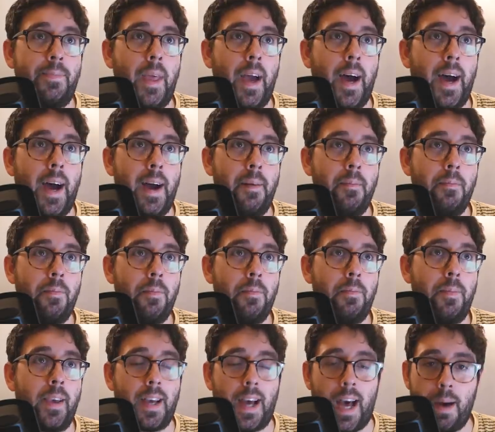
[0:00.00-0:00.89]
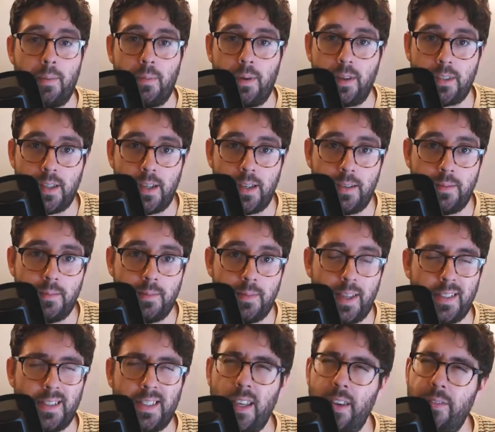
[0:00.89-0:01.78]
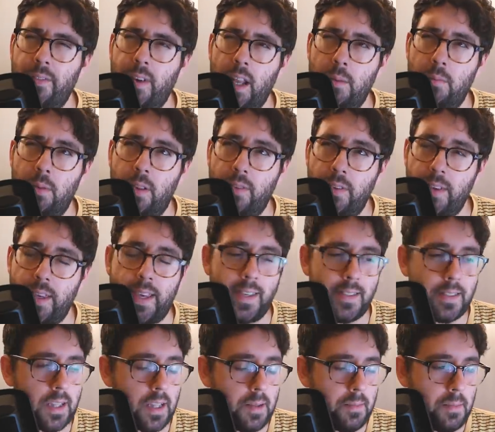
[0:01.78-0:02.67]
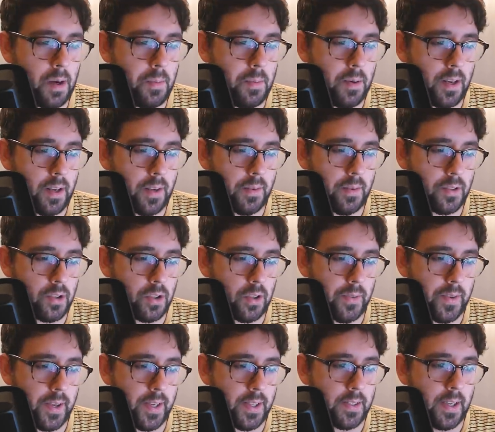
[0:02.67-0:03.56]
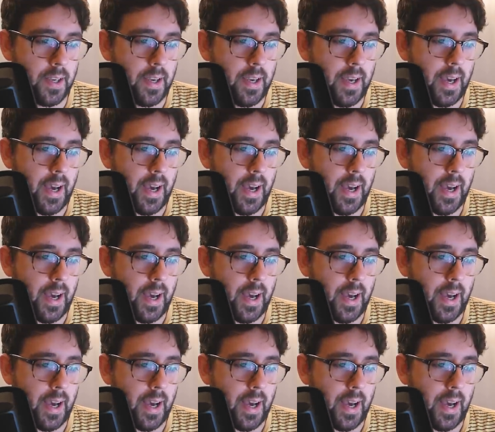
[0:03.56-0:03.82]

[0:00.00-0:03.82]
Um, Mika Hamilton, is he available? I think he is at the moment. I'm not sure if he is.